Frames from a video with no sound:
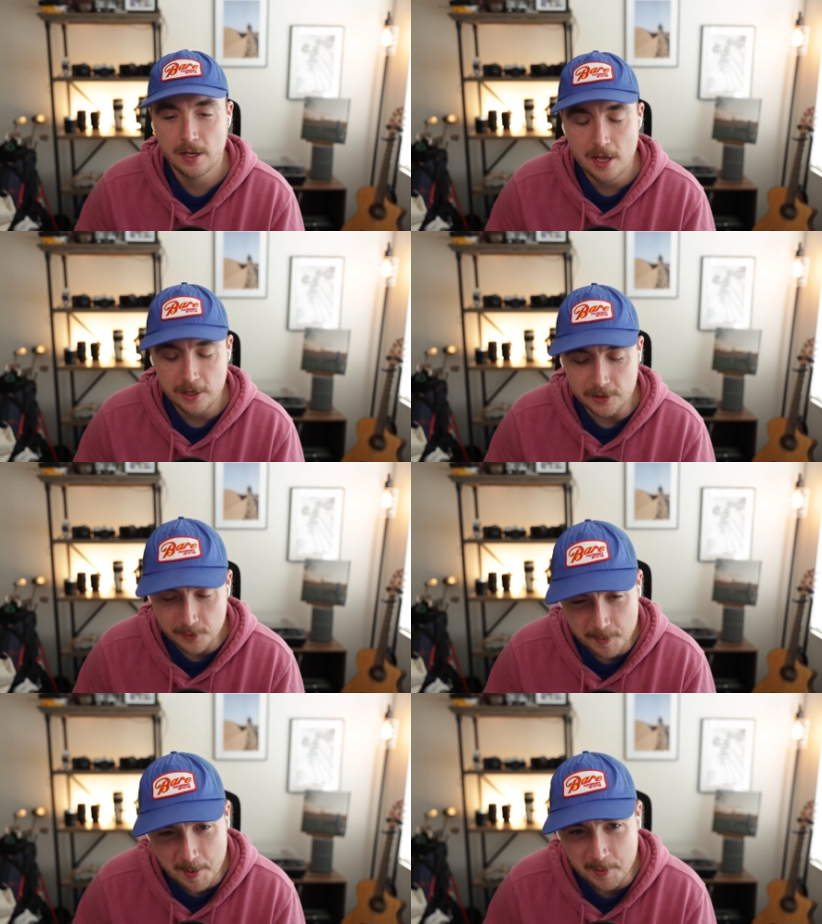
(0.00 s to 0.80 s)
Do you
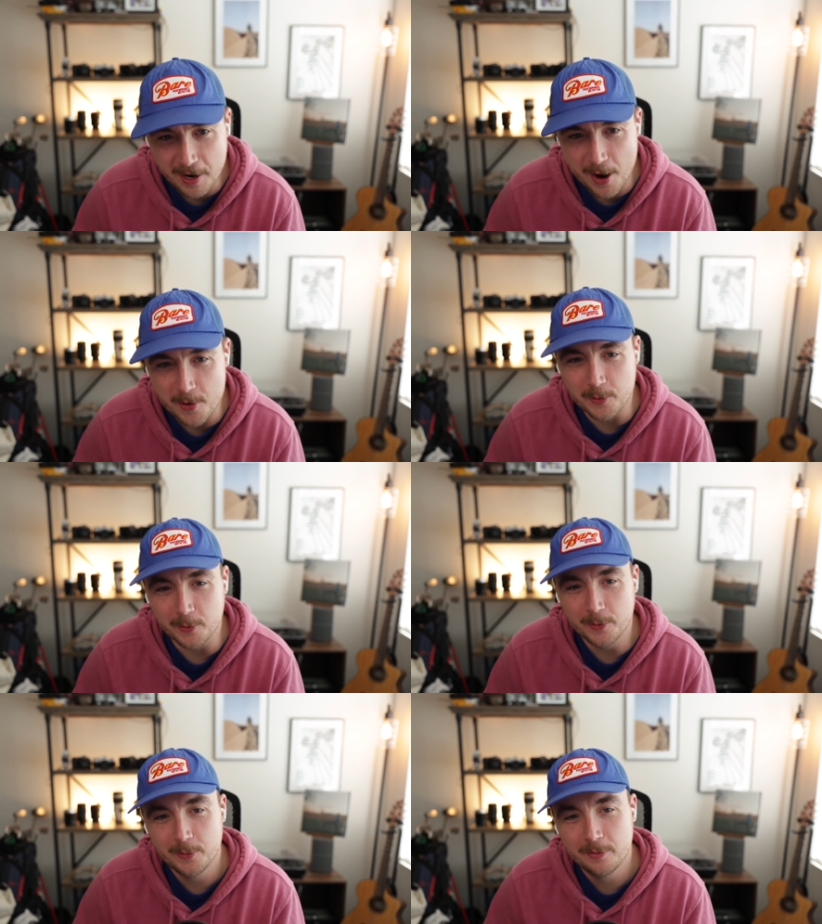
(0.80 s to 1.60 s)
remember how
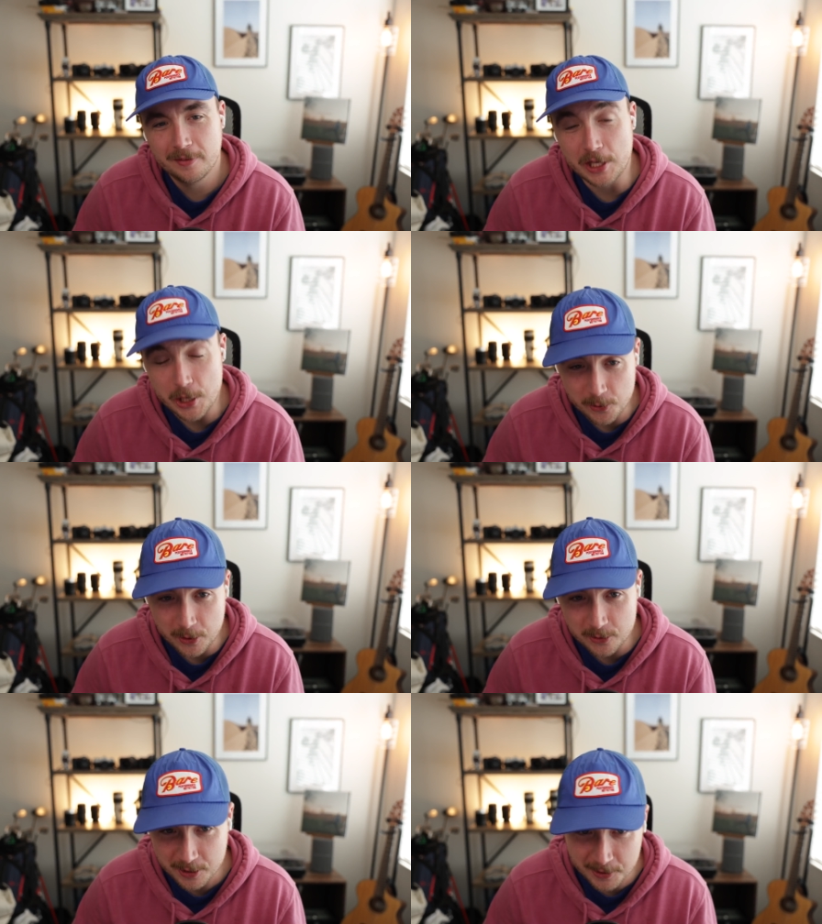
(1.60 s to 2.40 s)
you
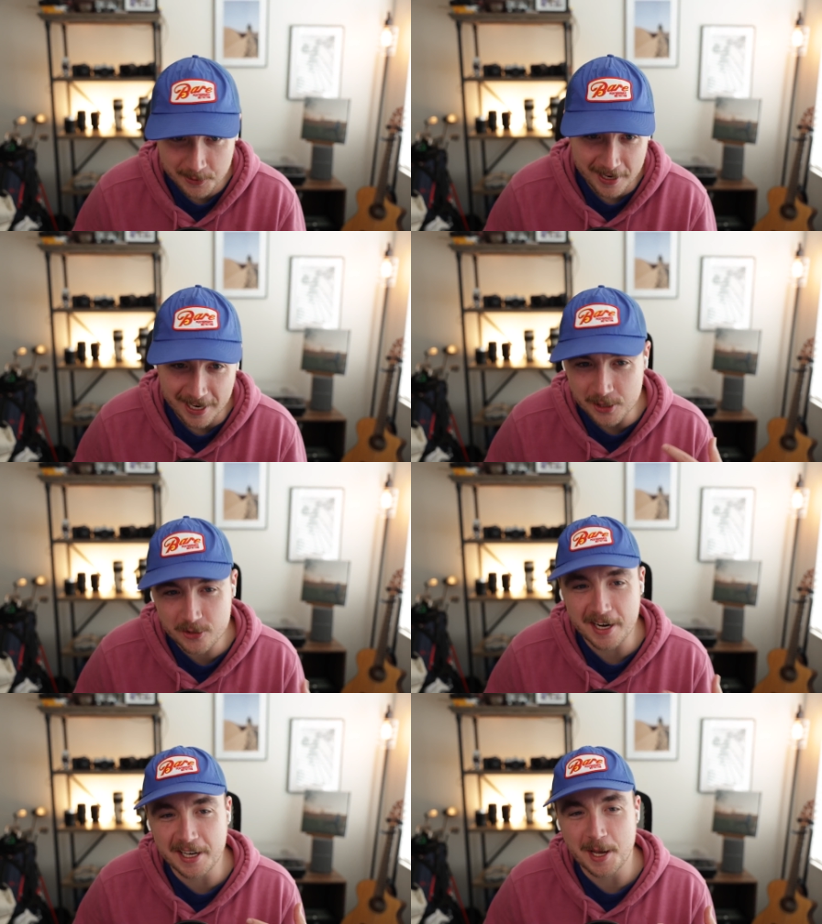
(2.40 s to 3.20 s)
used to do it and you
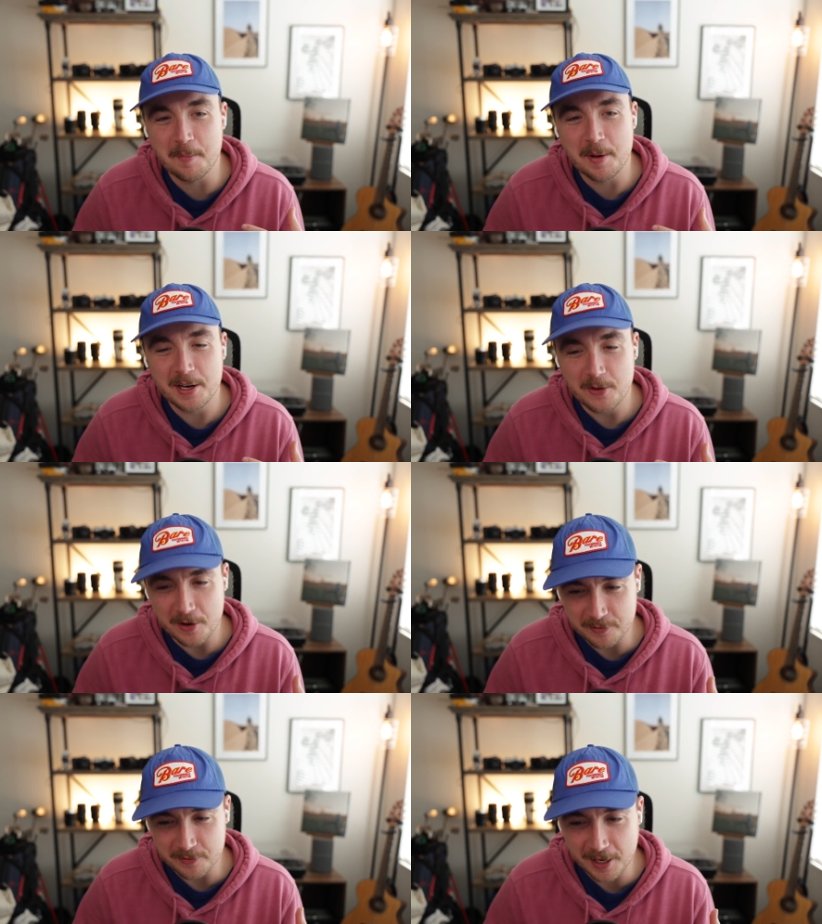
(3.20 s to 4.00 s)
tried to get me to do it
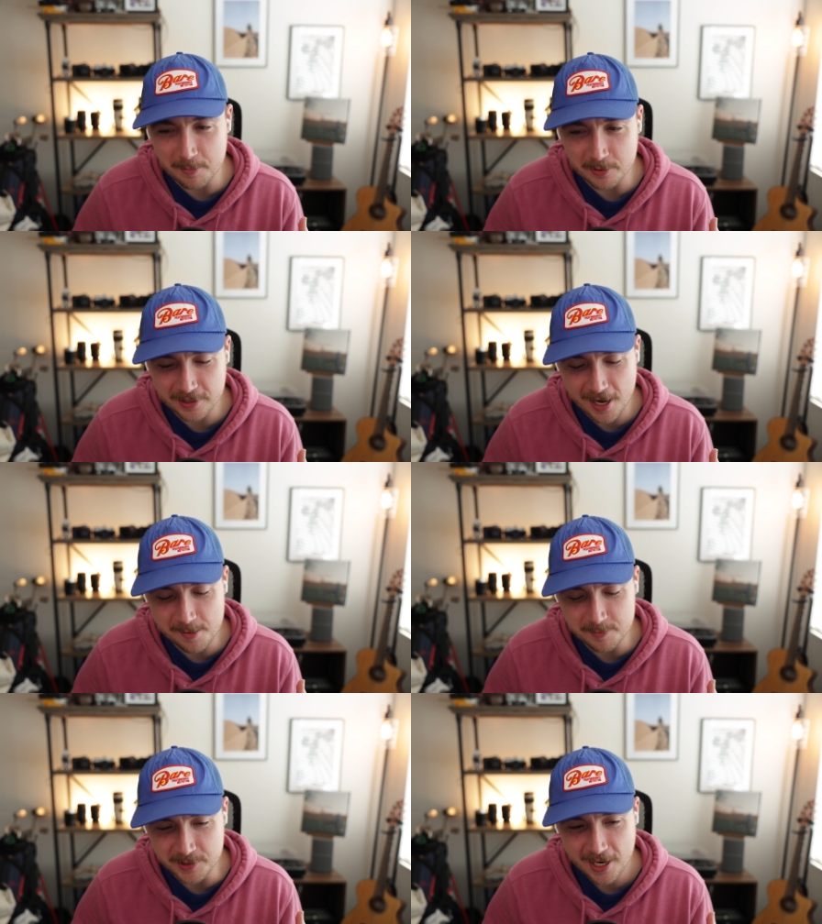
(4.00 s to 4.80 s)
for a couple
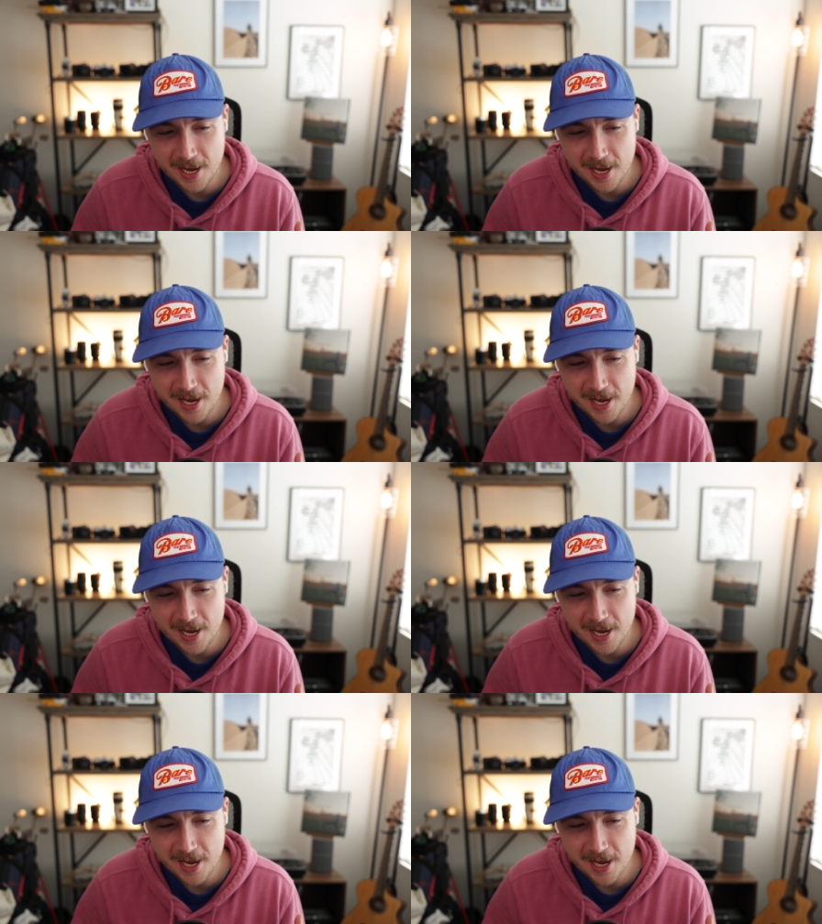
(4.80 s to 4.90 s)
times?